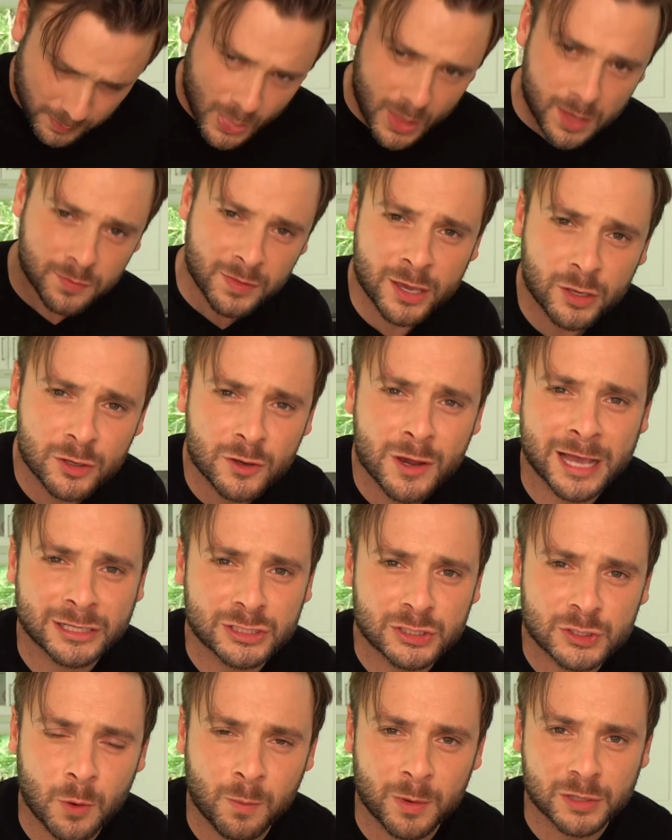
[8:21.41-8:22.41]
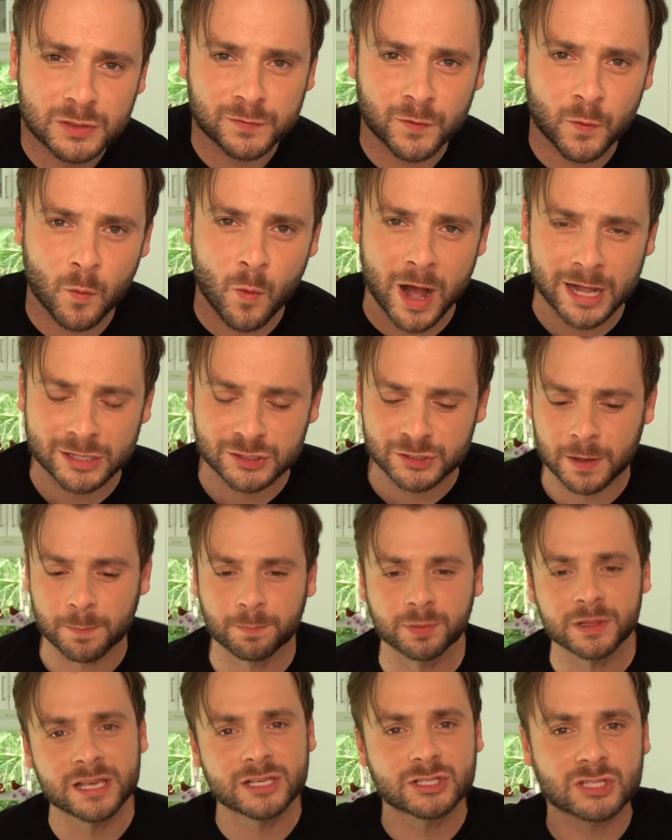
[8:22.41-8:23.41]
thank you guys so much for watching.
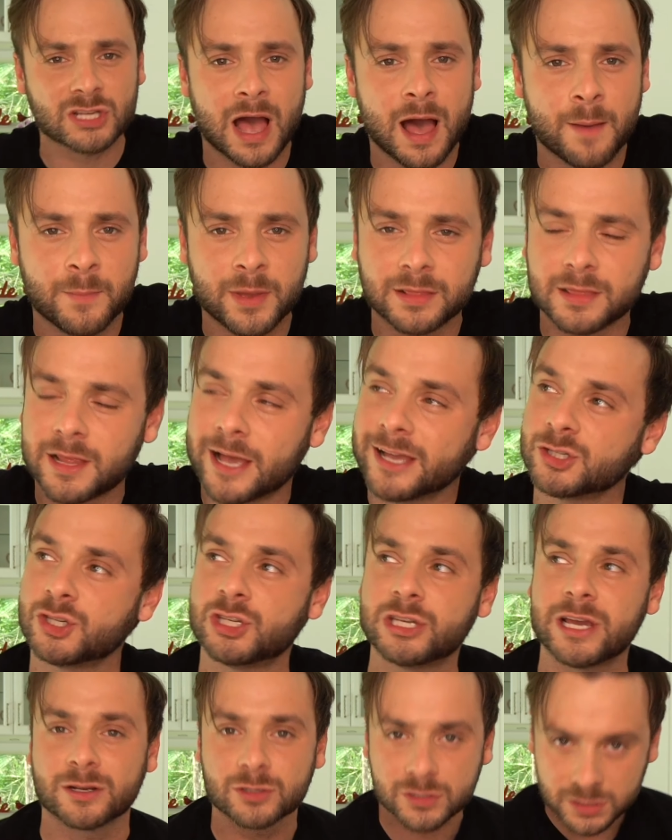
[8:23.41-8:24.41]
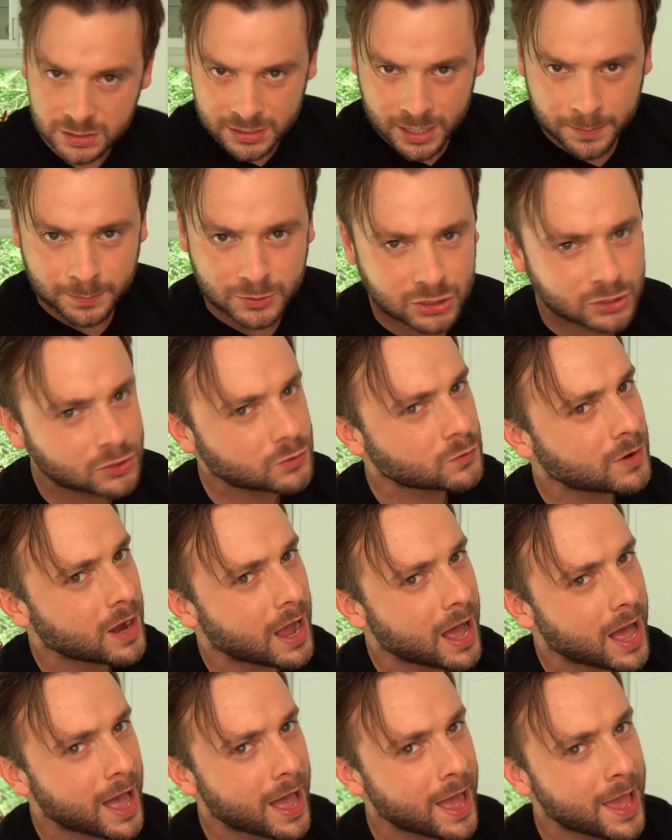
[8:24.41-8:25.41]
Please comment, like, share,
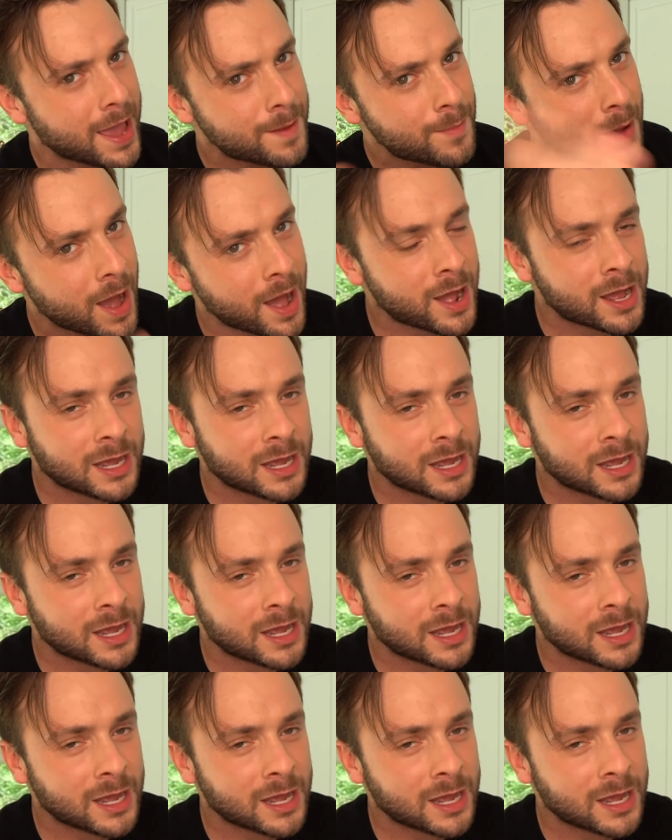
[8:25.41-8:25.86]
subscribe.